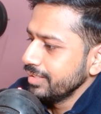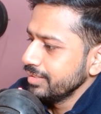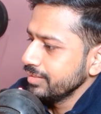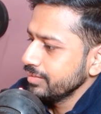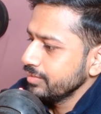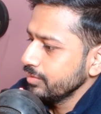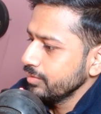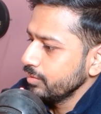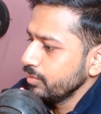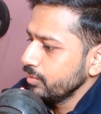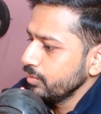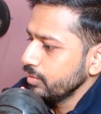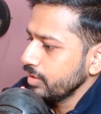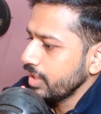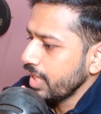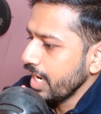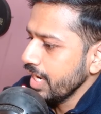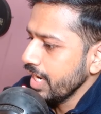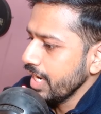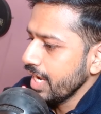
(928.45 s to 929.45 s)
So
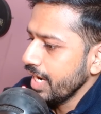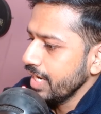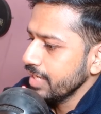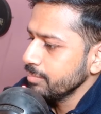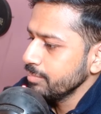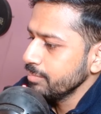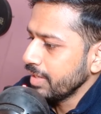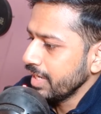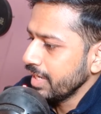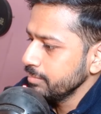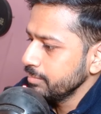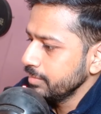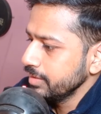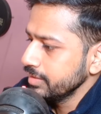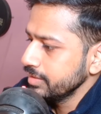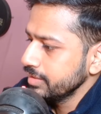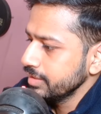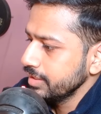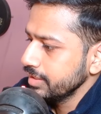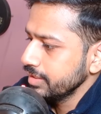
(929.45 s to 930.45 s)
I had my
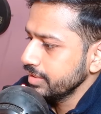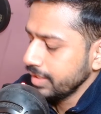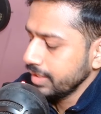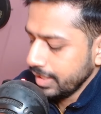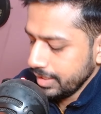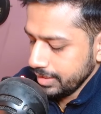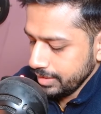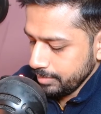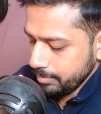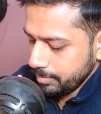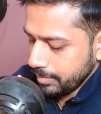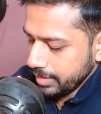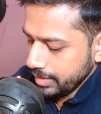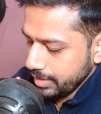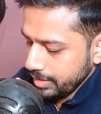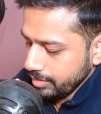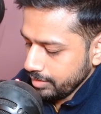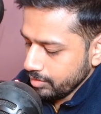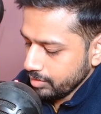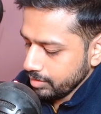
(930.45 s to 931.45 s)
budget, and
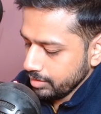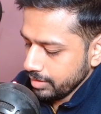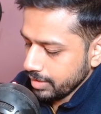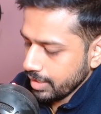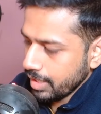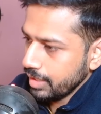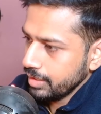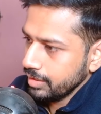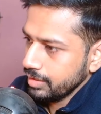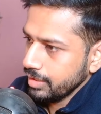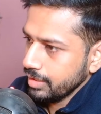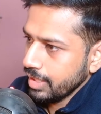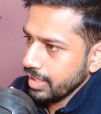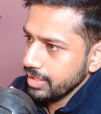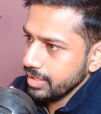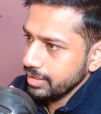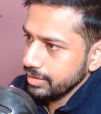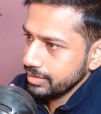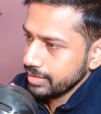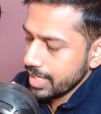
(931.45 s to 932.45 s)
depending on that, I
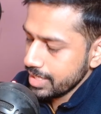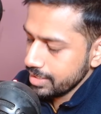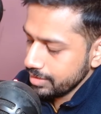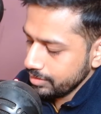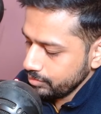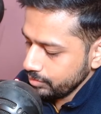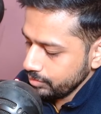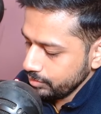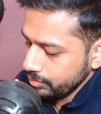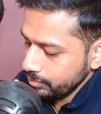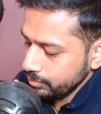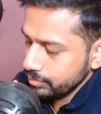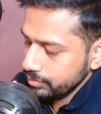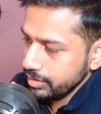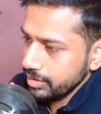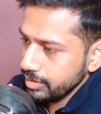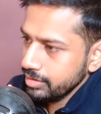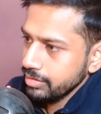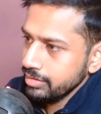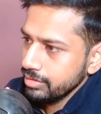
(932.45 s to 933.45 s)
decided to use
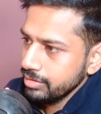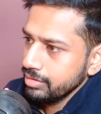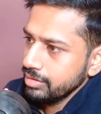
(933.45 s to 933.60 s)
it.